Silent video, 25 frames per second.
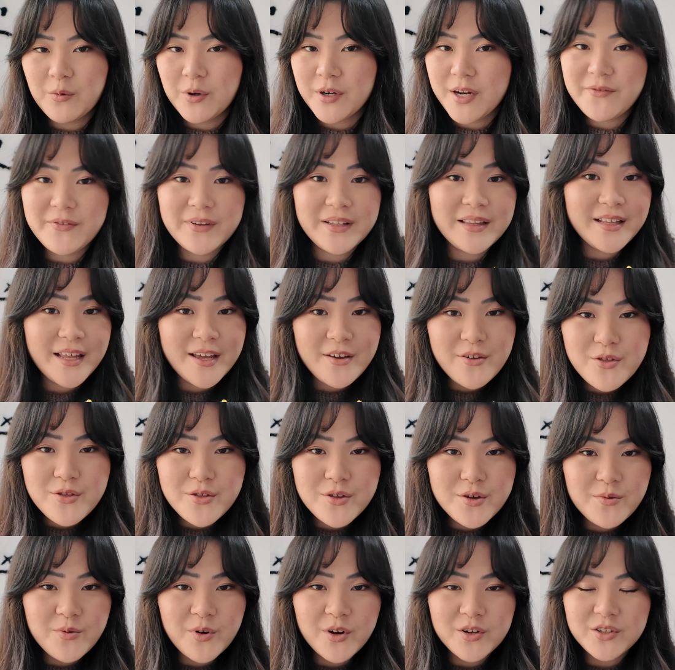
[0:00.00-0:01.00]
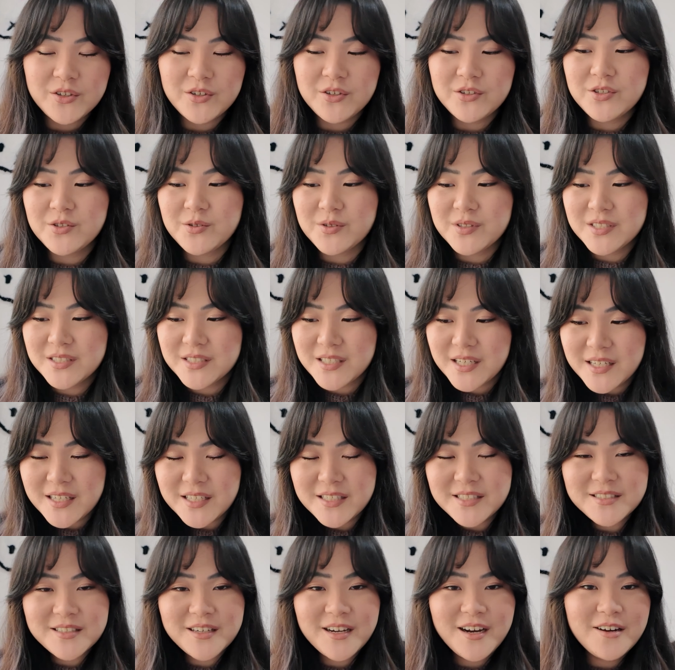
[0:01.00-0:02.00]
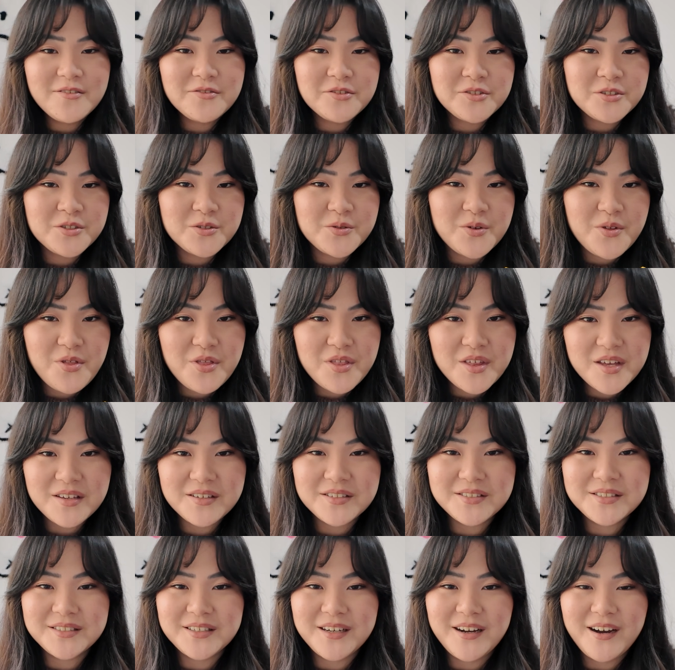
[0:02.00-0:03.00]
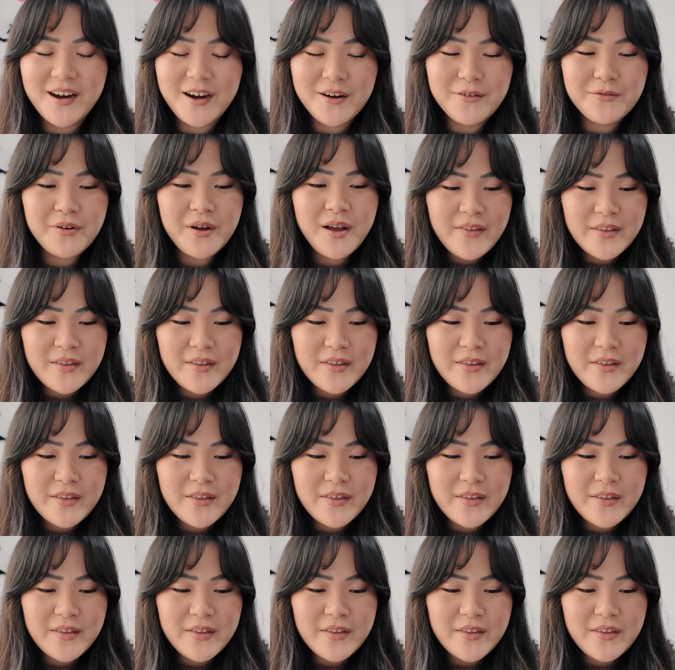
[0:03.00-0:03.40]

whatever length you want. You could do a skinny scarf, you could do a thicker scarf.